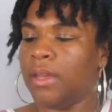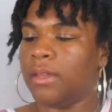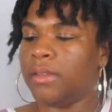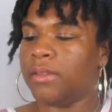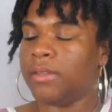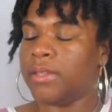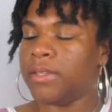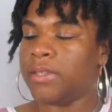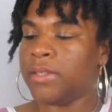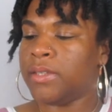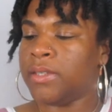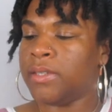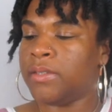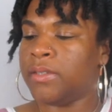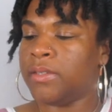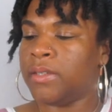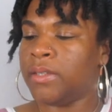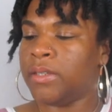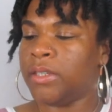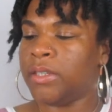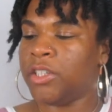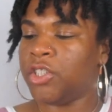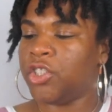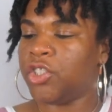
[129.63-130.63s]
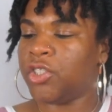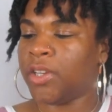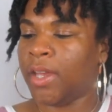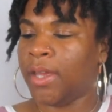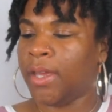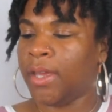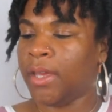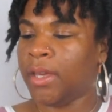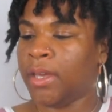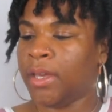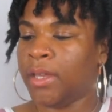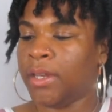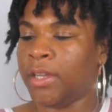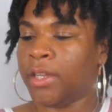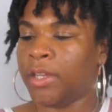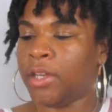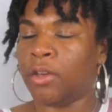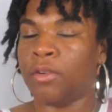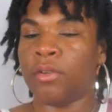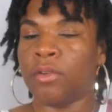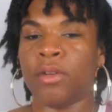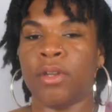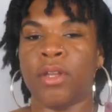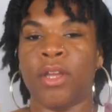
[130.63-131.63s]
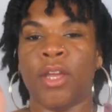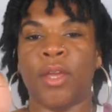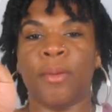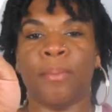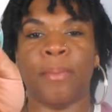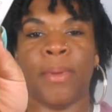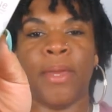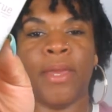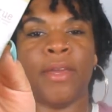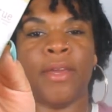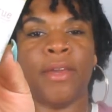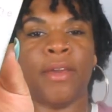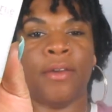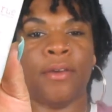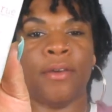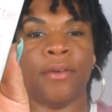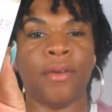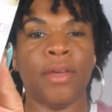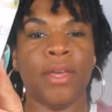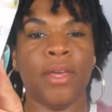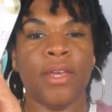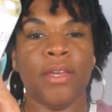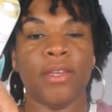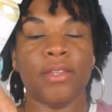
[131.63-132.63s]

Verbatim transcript: This is in the Shea Honey Coconut and Mango.